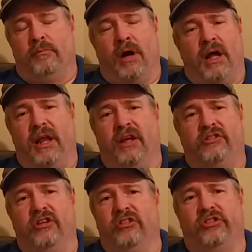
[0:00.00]
but it
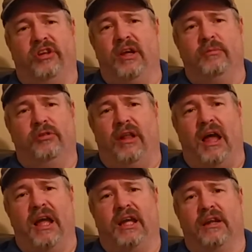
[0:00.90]
just seems
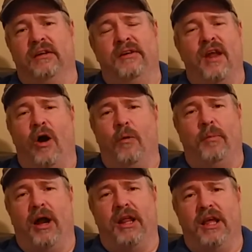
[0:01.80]
like
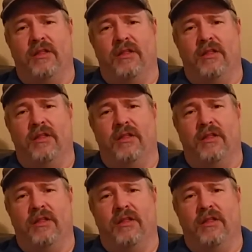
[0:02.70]
nobody